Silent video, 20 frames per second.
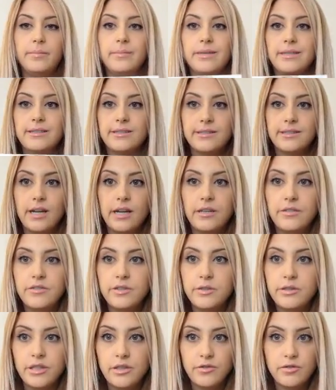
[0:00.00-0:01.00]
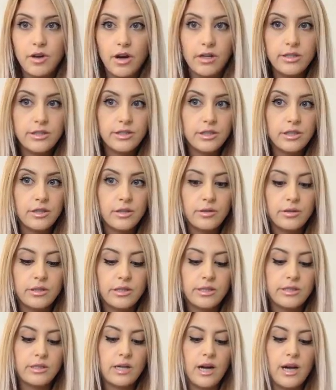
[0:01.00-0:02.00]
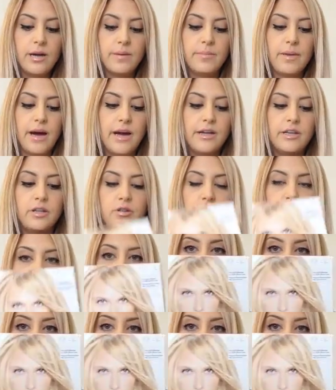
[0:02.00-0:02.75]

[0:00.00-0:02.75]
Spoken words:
Instead of using Frost and Glow this time, I used